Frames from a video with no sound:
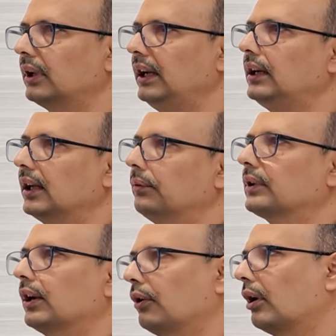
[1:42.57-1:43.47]
in depth
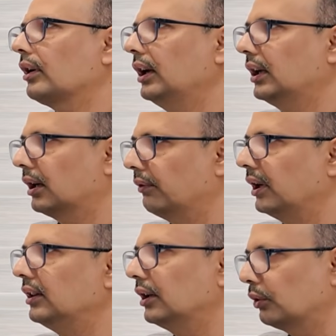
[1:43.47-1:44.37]
are not really covered
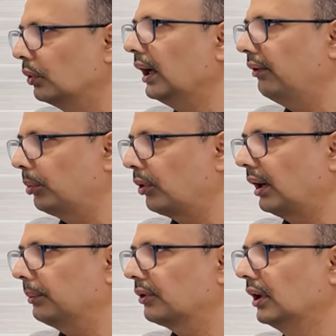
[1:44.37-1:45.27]
in the tool-heavy
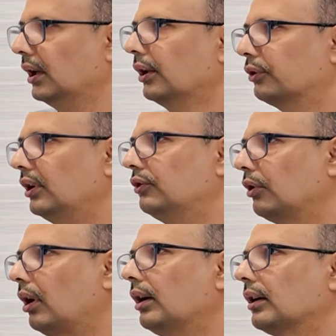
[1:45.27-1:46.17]
programs. So in
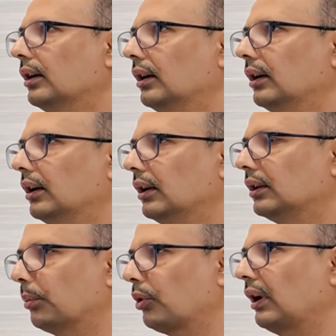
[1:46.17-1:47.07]
short,
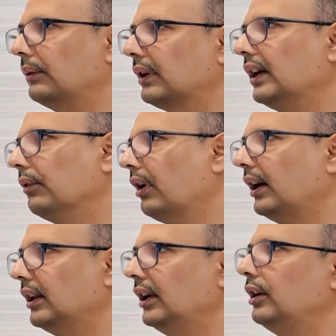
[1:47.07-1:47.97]
the programs are
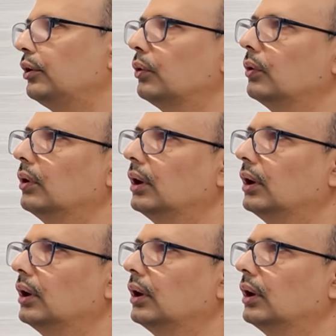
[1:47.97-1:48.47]
divided into